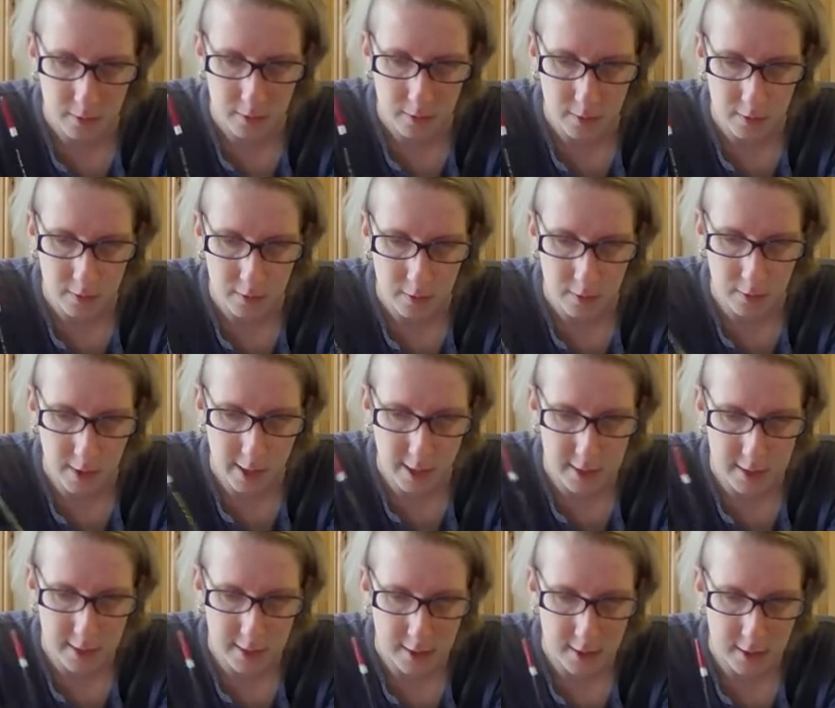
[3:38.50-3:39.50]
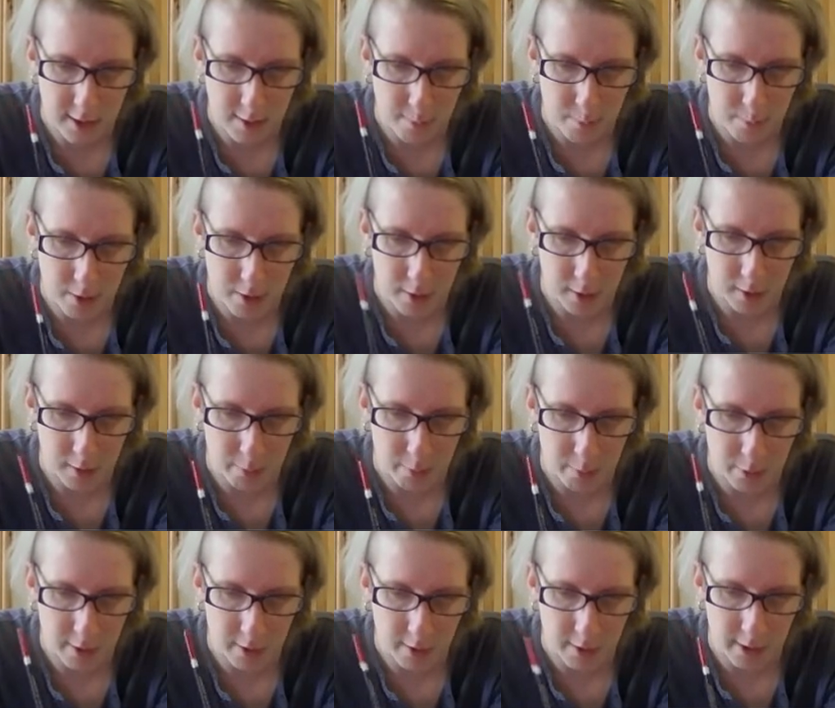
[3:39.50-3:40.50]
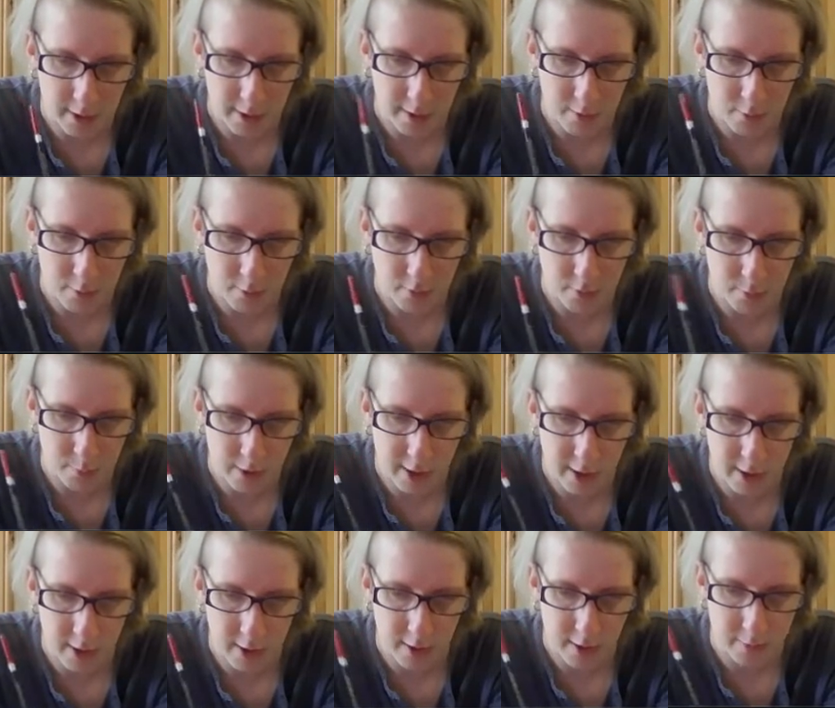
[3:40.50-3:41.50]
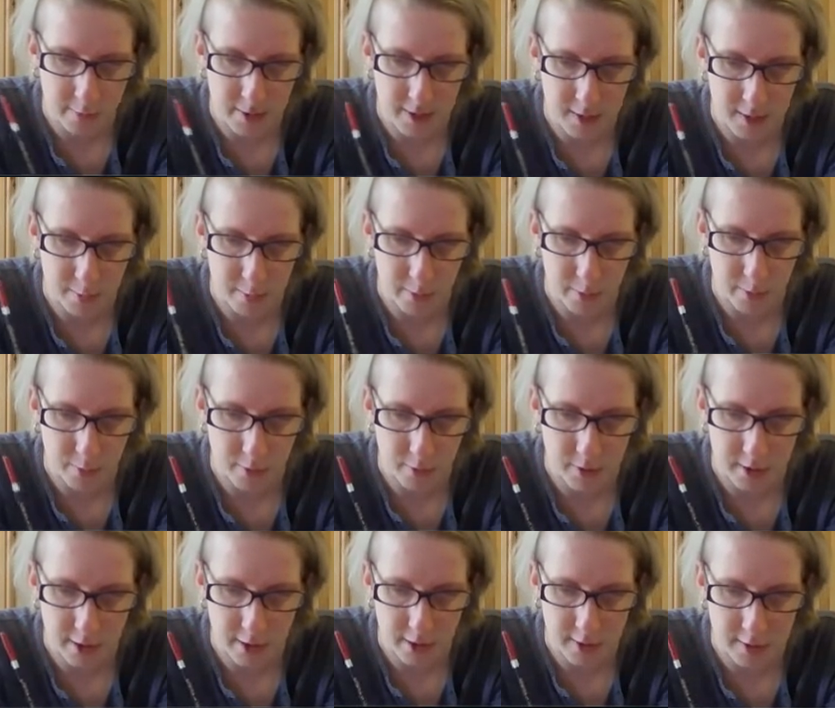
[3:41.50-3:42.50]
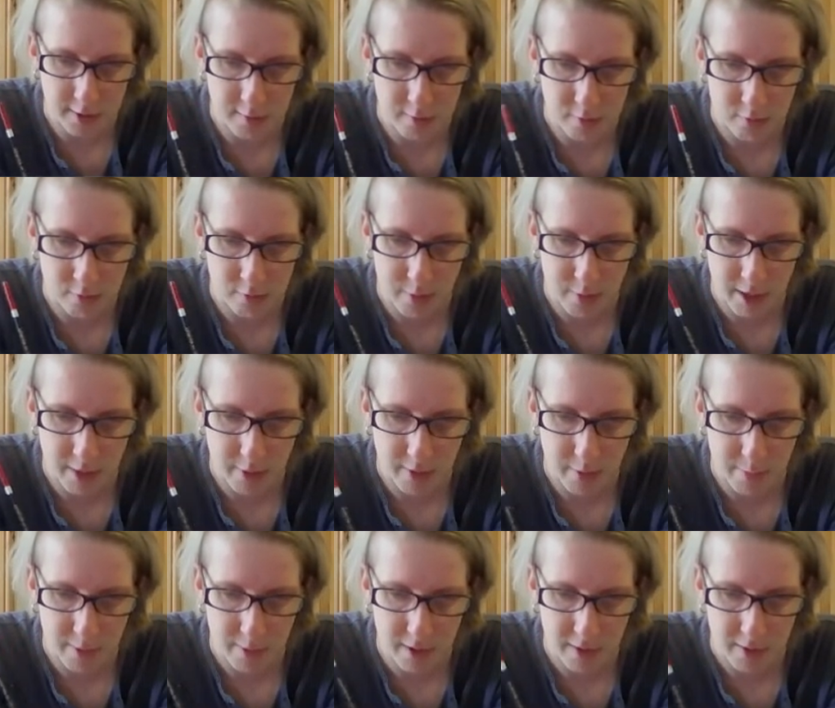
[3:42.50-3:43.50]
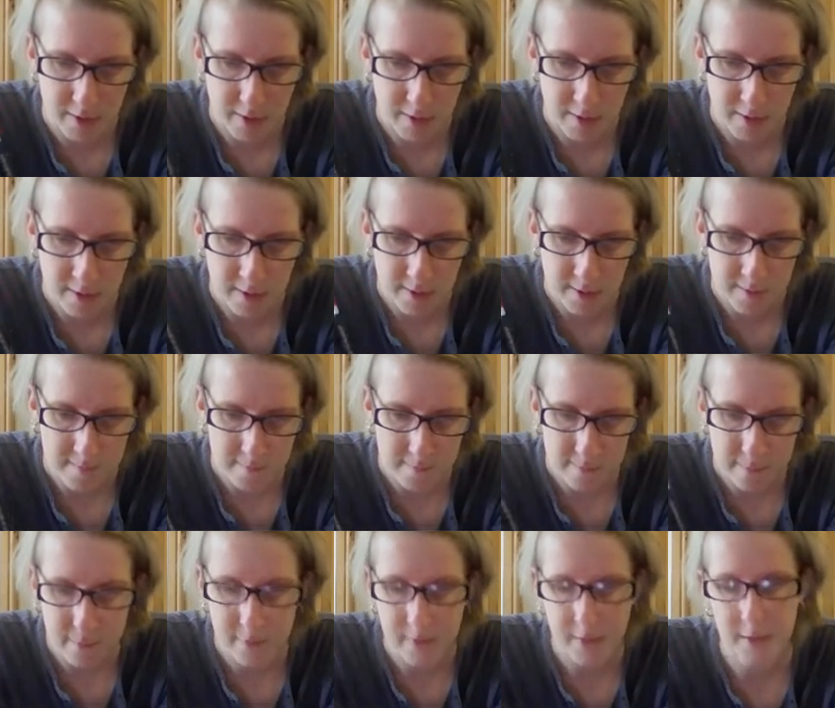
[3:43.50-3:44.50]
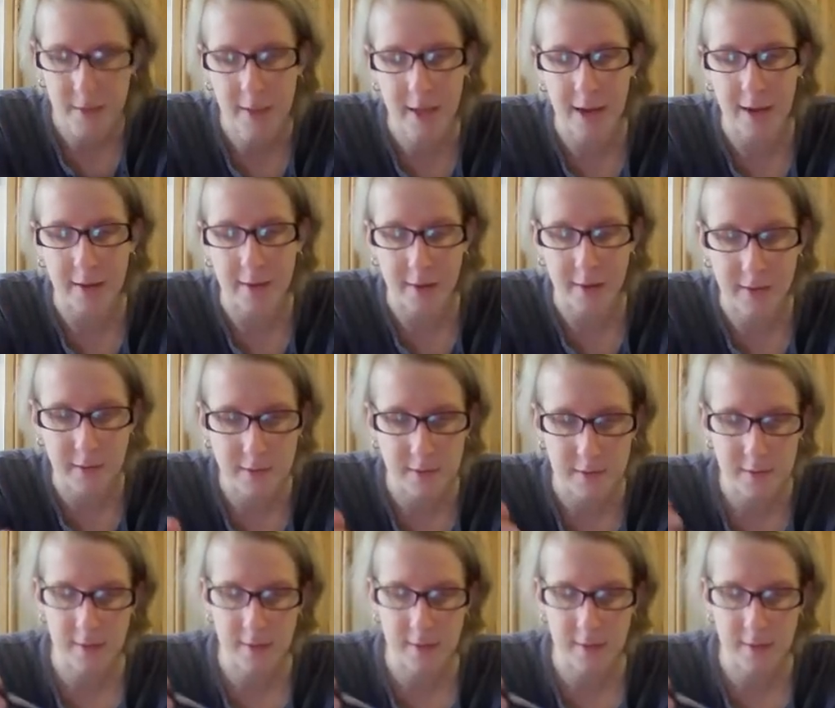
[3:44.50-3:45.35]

an 80s theme park, but in an awesome way. I mean, some people would say that sounds awesome anyway, but yeah, it's